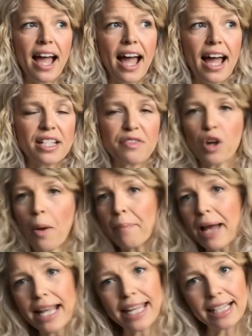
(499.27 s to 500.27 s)
And I've got
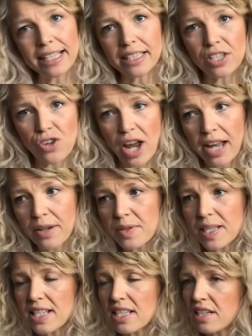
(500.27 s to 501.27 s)
baggy linen
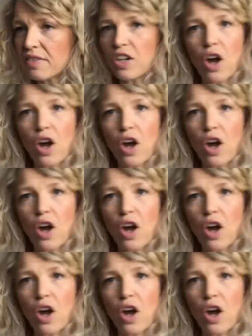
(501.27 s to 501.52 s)
trousers and I've